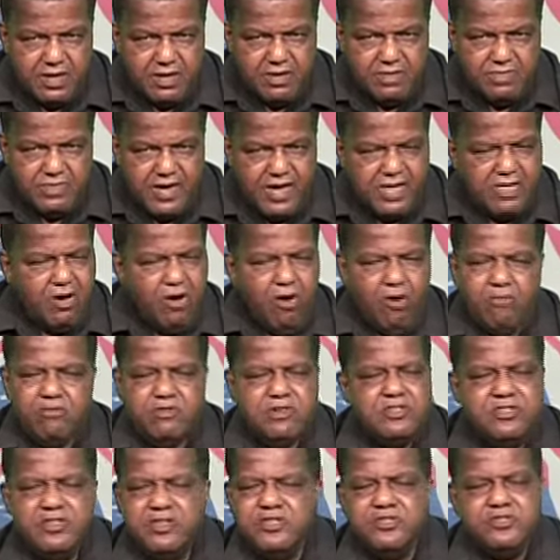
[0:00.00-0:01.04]
Not
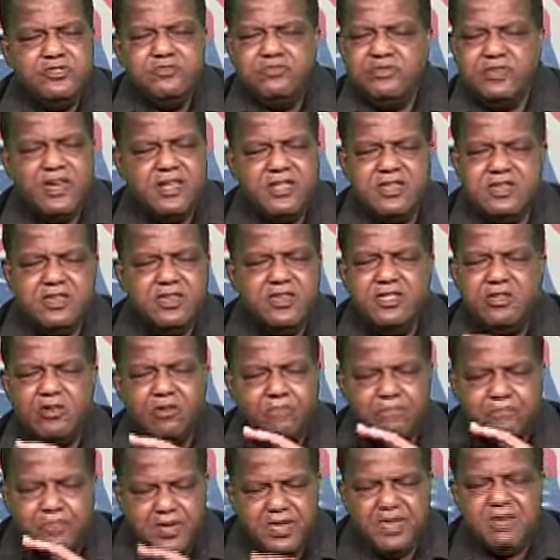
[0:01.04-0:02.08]
only did you not get a
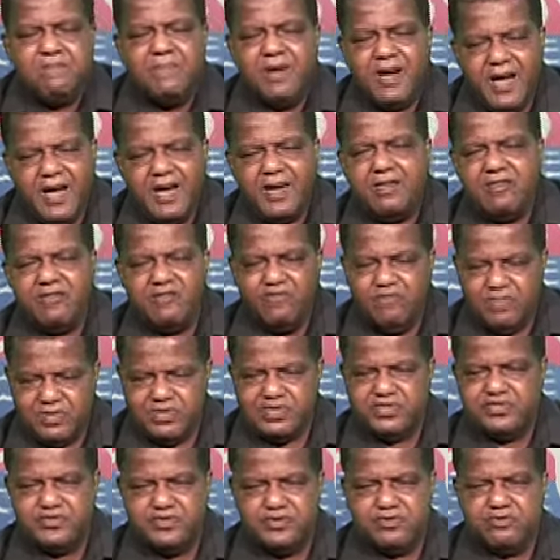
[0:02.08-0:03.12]
peep out of
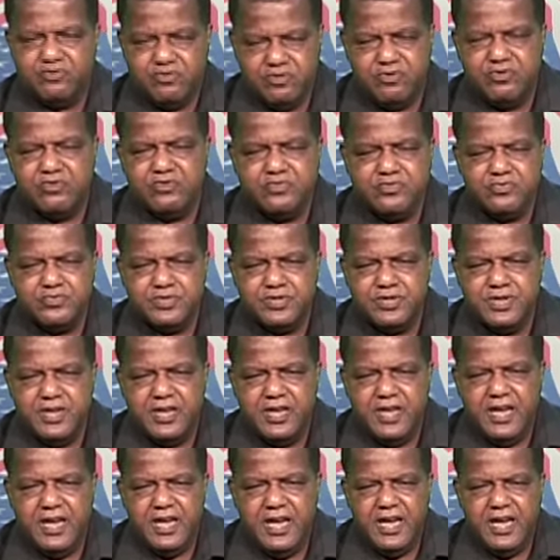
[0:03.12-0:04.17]
Mr. Cruz
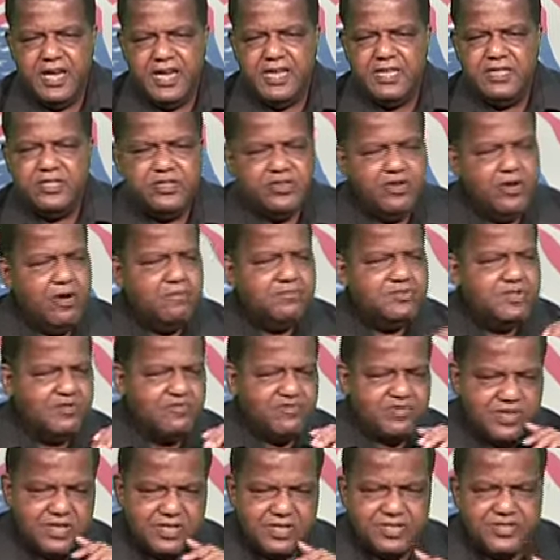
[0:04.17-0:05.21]
in terms
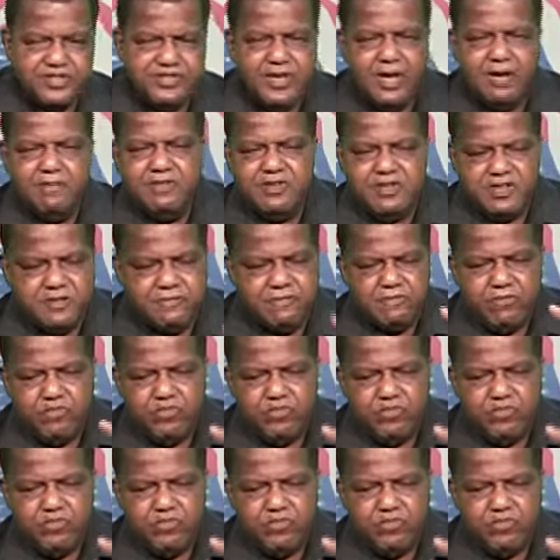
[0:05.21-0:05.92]
of condemning